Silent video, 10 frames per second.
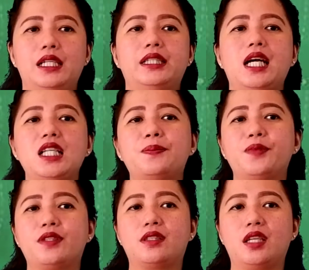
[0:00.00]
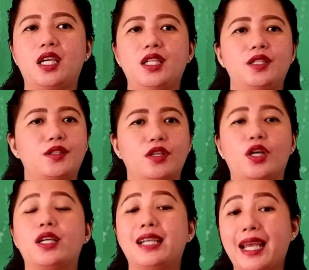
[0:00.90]
let us proceed to
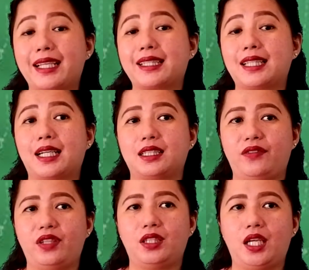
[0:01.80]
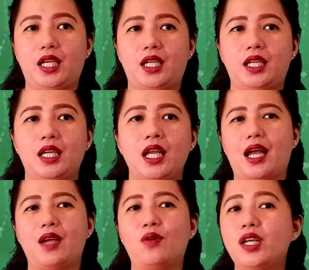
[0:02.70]
your next activity.
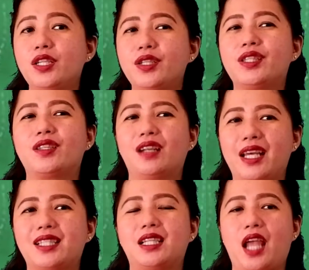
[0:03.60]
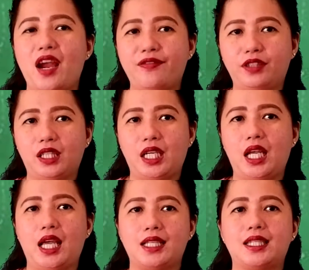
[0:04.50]
I want you to listen
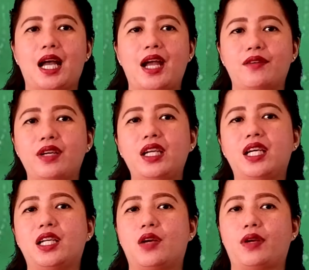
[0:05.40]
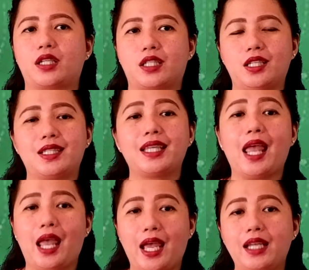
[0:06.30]
carefully as I read the directions
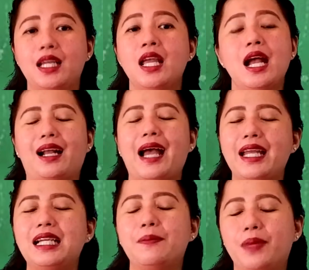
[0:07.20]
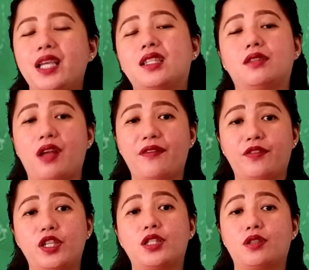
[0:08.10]
and kindly please
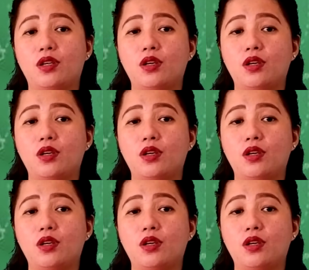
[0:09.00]
refer to